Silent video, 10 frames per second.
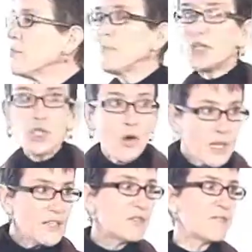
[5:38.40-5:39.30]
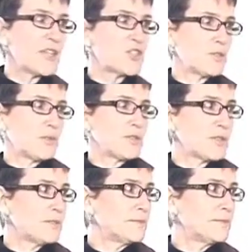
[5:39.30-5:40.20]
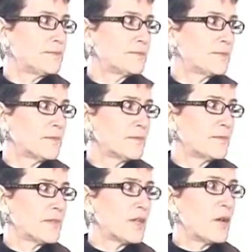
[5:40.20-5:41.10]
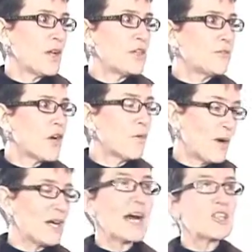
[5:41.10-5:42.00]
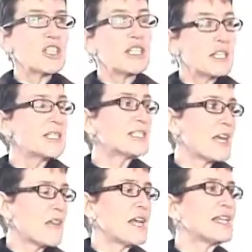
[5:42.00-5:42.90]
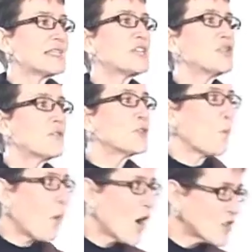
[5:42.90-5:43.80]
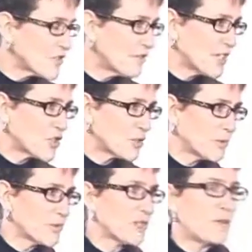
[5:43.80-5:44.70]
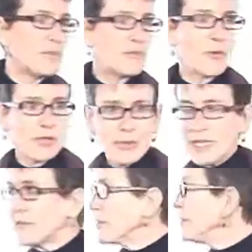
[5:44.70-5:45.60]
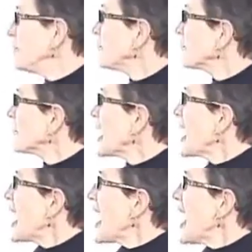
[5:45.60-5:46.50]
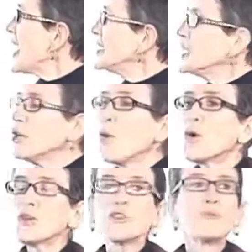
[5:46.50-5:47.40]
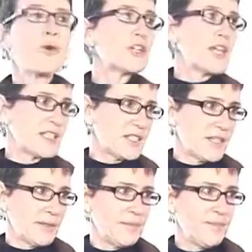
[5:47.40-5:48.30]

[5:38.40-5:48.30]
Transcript: But don't eat the vegetables. You've got, well, actually he doesn't say that. He says you have to wash the vegetables before you eat them. And he orders more testing.